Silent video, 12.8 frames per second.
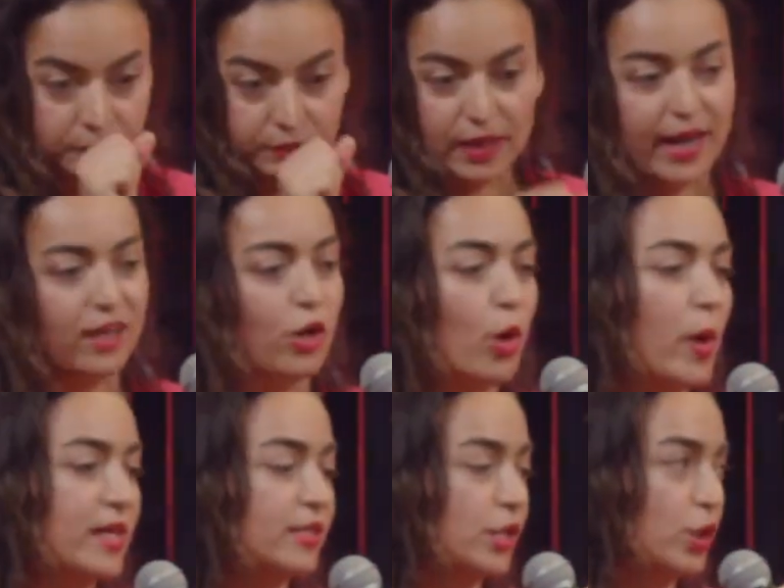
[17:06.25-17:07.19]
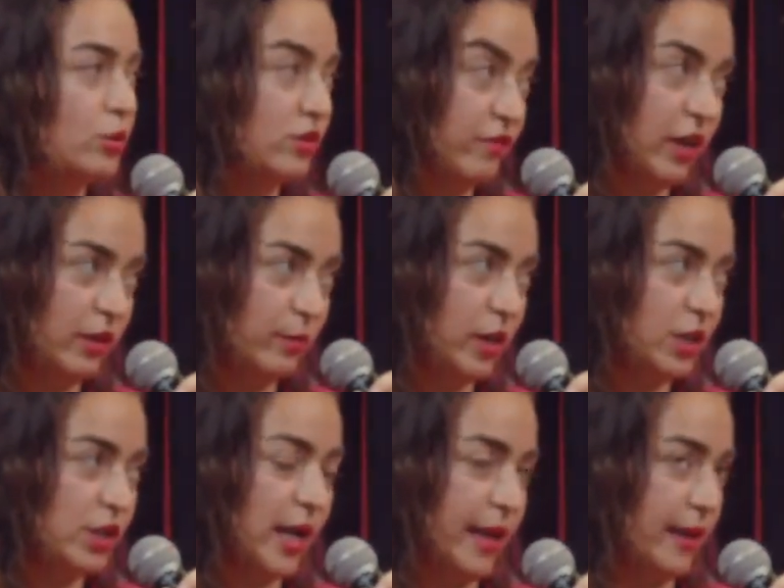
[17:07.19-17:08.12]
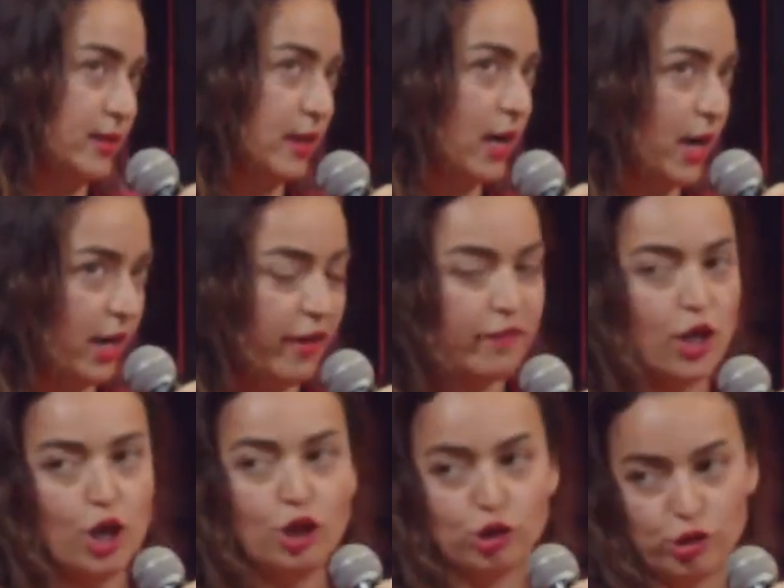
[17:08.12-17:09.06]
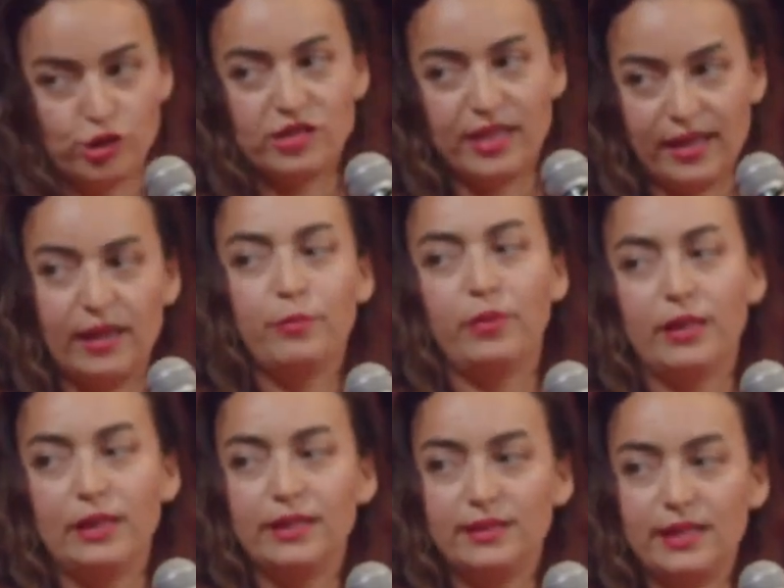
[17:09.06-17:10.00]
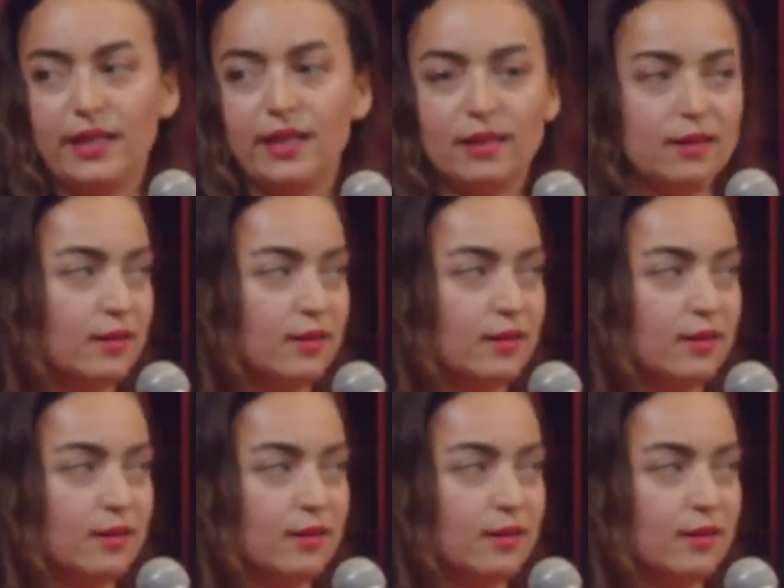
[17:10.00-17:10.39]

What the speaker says: I know it's used very much as a kind of sustainability